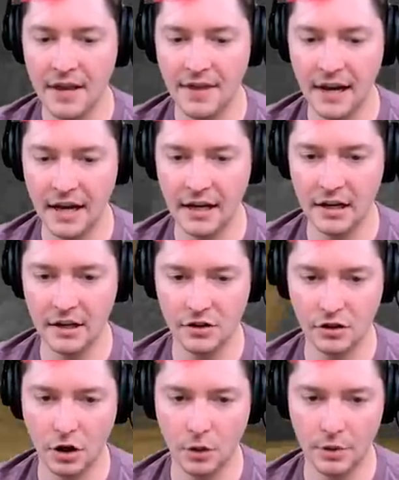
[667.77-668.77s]
Then
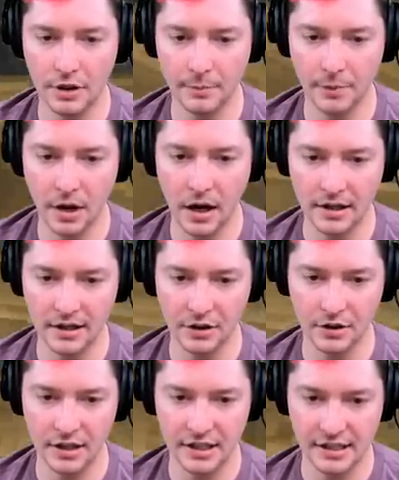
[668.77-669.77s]
start with the block that
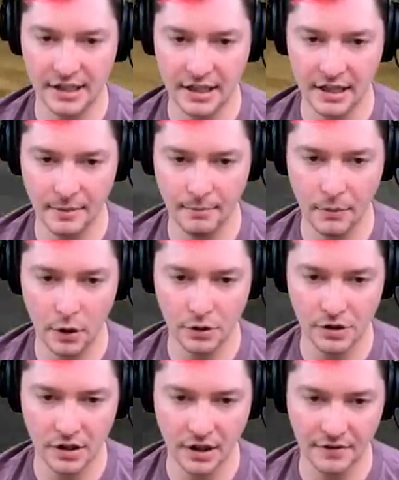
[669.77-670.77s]
you're going to see
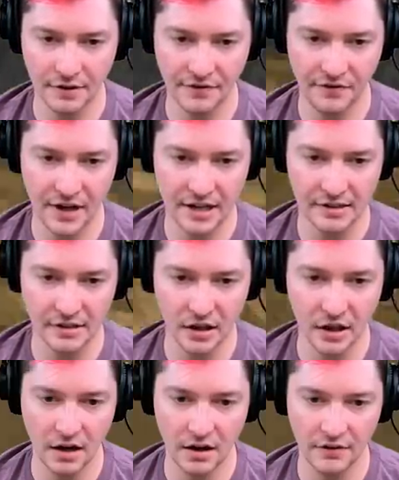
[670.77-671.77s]
most of the face
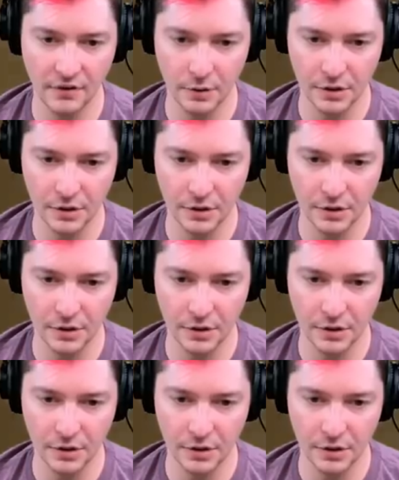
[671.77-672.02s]
of,